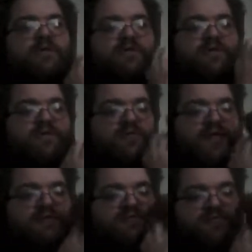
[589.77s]
They don't
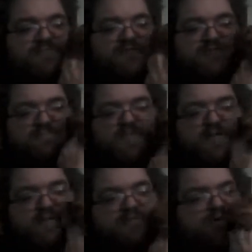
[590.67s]
like storms, and
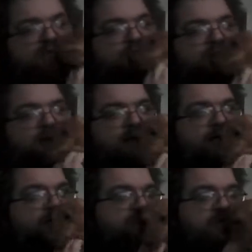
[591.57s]
it's storming right
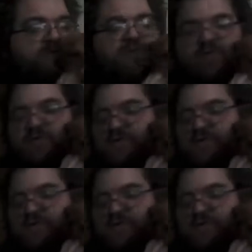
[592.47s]
now, so they're a little